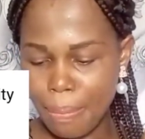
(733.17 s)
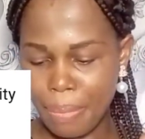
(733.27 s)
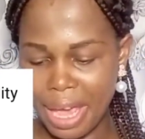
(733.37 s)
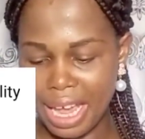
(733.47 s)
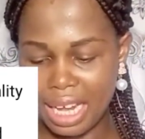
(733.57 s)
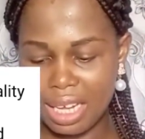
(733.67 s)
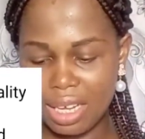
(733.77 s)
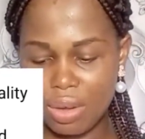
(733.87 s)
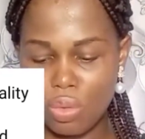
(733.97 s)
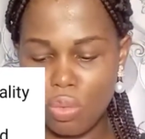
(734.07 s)
pen
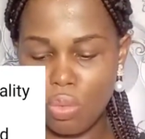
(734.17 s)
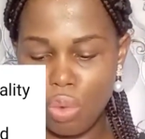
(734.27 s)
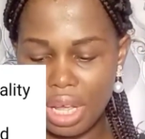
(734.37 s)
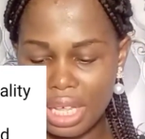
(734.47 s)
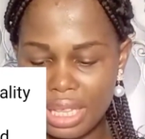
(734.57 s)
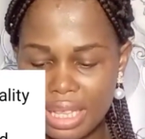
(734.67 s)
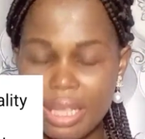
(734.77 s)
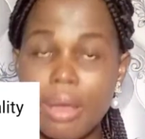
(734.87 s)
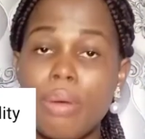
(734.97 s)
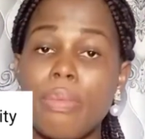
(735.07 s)
with
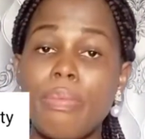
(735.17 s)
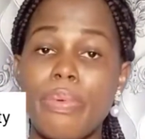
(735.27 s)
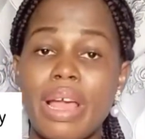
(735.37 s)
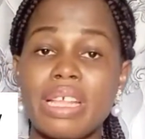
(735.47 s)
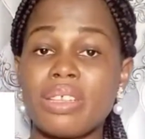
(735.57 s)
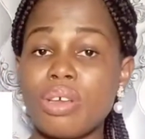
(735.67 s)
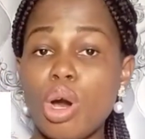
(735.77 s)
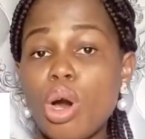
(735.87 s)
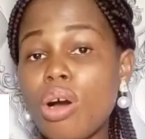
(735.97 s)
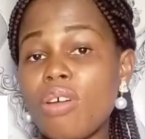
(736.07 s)
breath
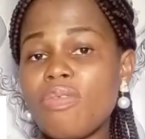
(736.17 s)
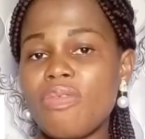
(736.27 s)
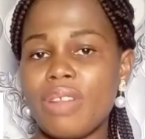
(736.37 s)
of